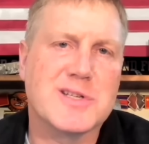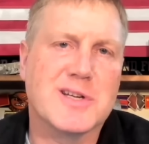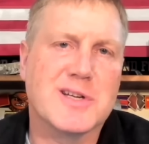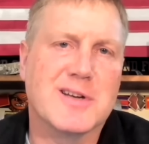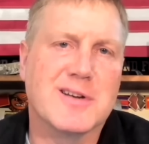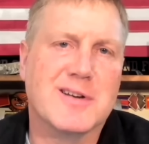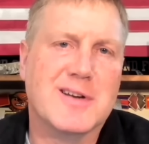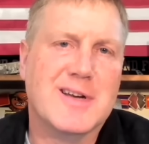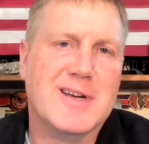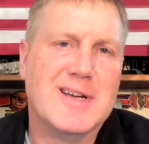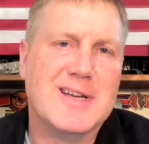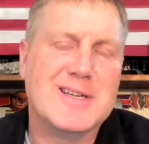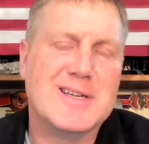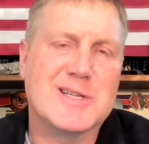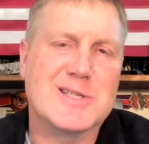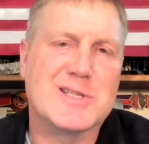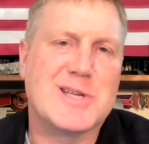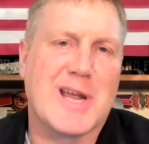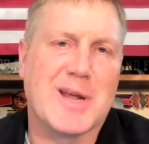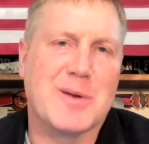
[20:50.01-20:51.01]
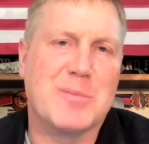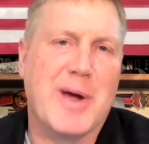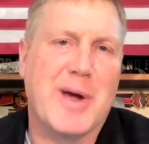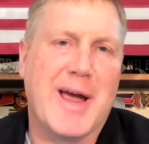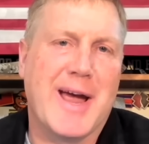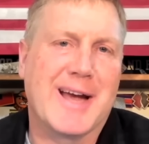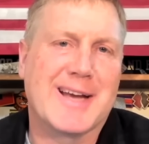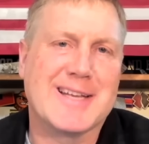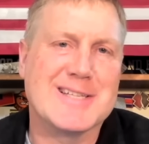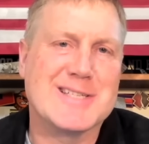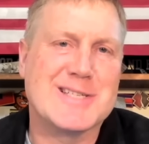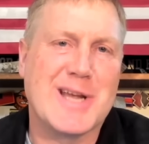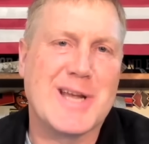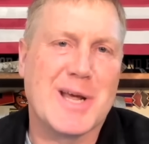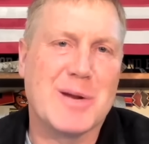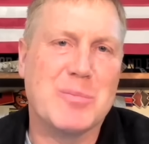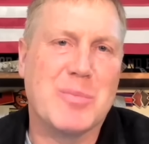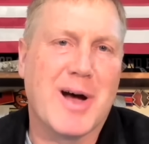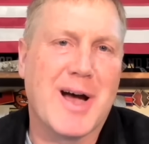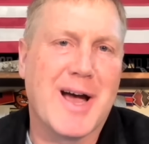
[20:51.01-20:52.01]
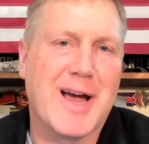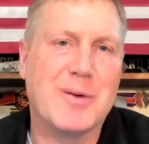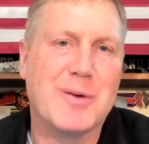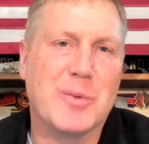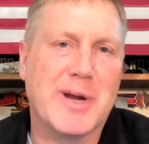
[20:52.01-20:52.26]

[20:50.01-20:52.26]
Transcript: to stand back and stand by.